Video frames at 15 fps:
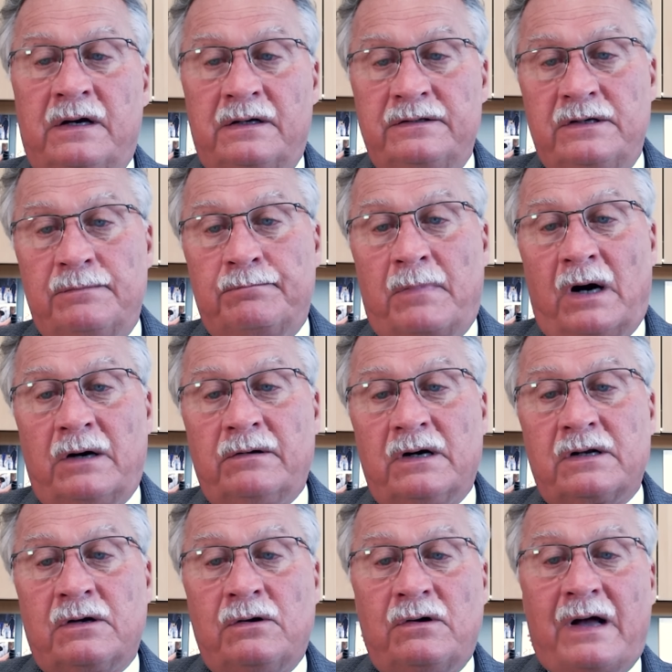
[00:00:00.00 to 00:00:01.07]
A
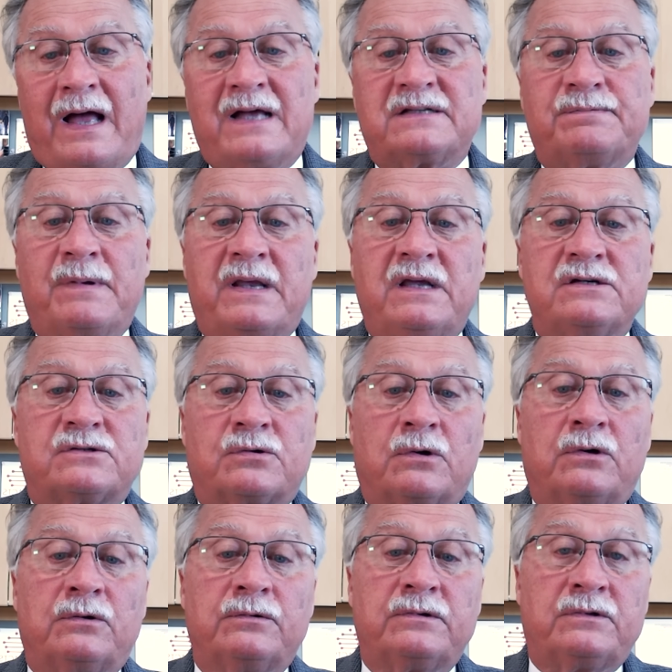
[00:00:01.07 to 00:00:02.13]
numerical asthma
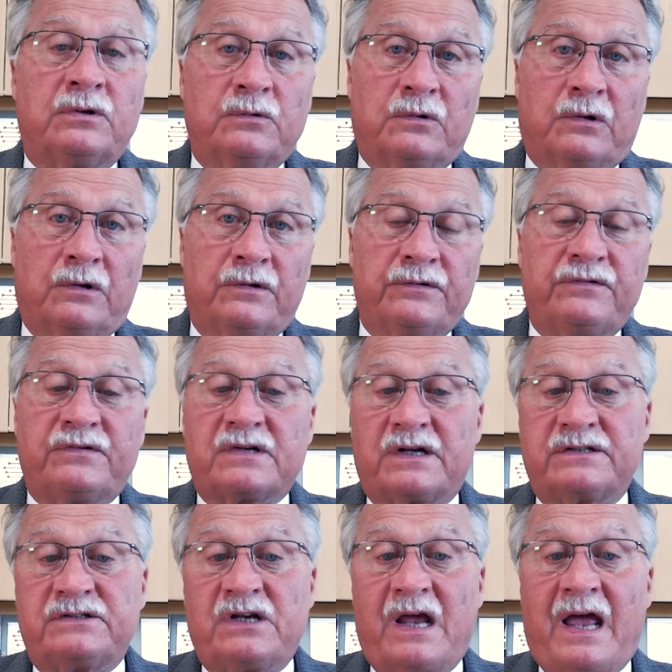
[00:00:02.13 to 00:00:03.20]
control tools
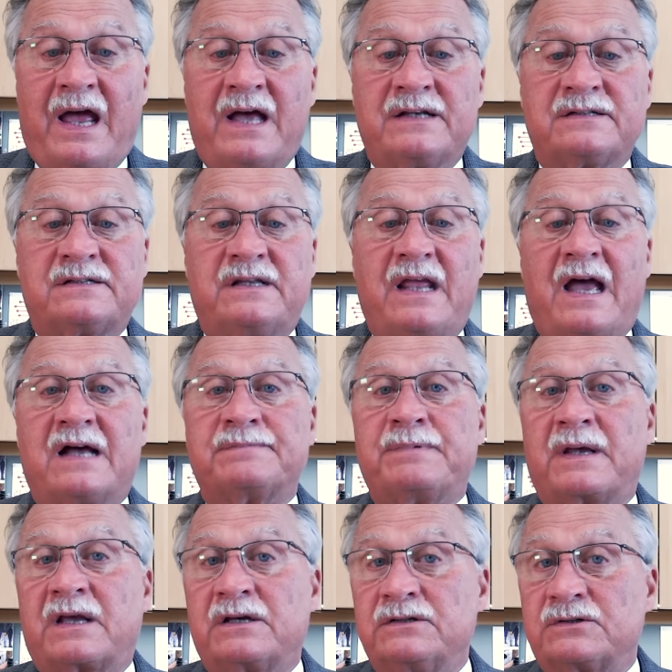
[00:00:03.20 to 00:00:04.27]
such as the
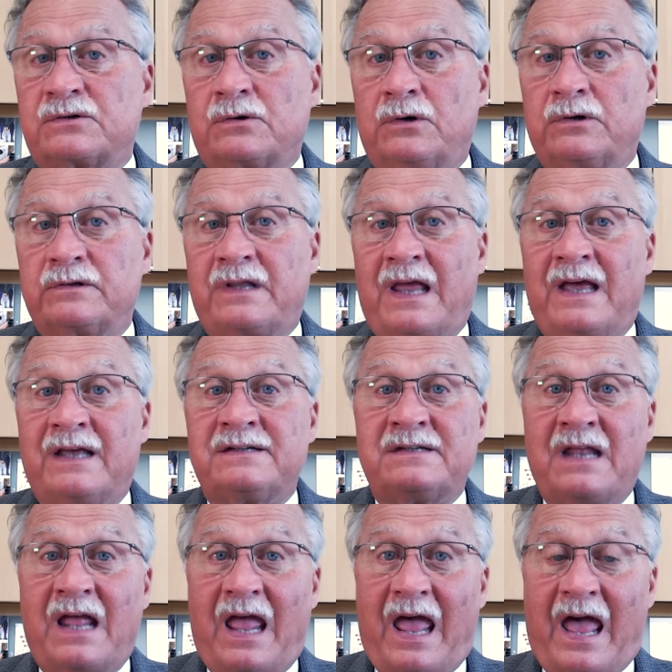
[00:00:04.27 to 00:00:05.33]
Asthma Control
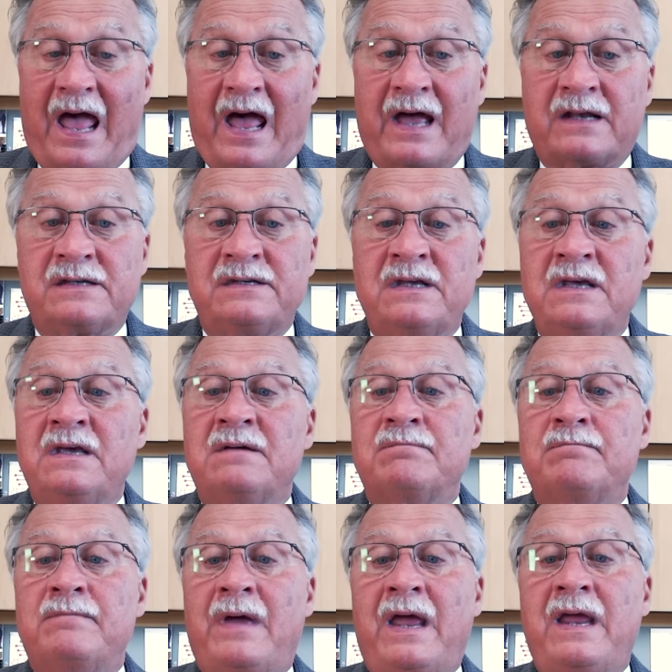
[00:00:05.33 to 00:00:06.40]
Test, ACT,
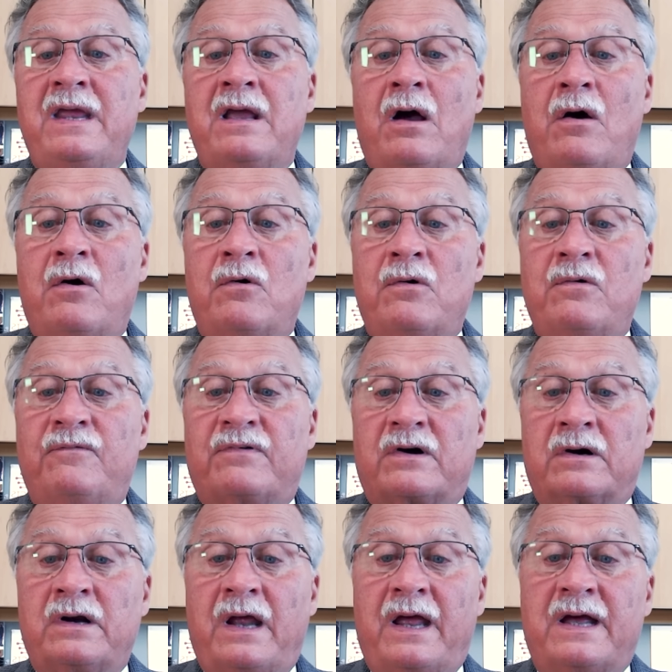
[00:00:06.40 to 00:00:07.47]
may
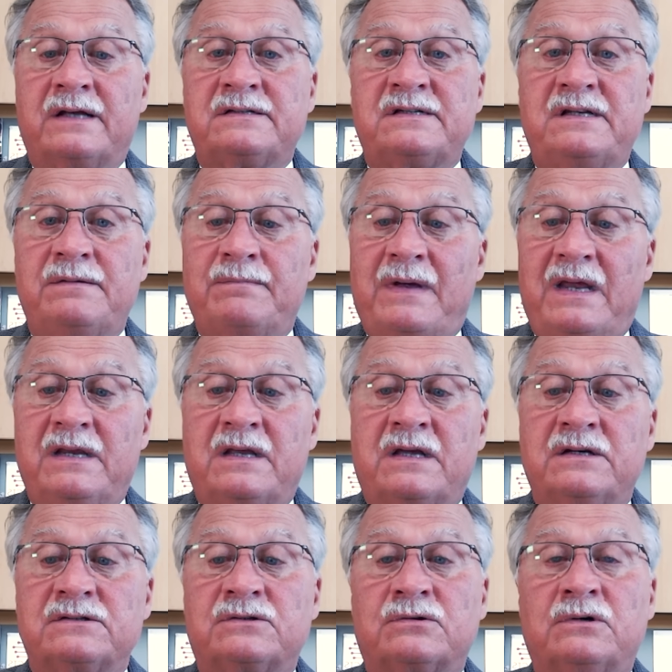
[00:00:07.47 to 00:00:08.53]
overestimate
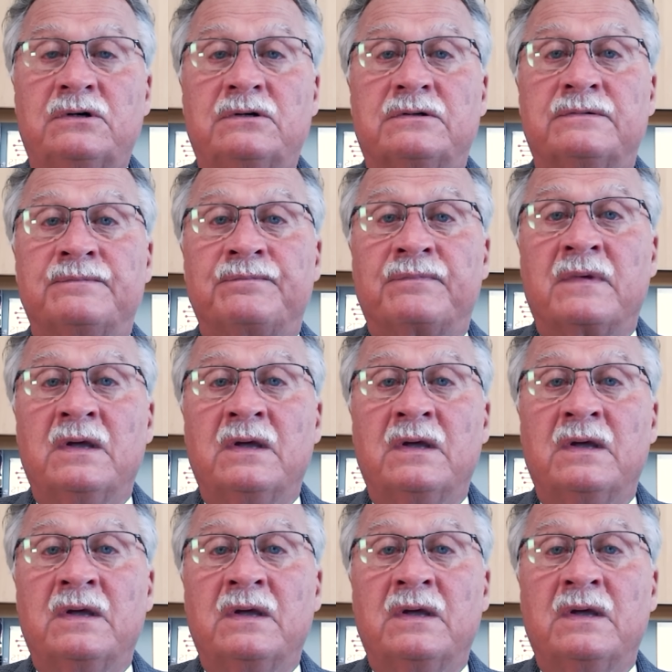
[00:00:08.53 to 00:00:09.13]
control.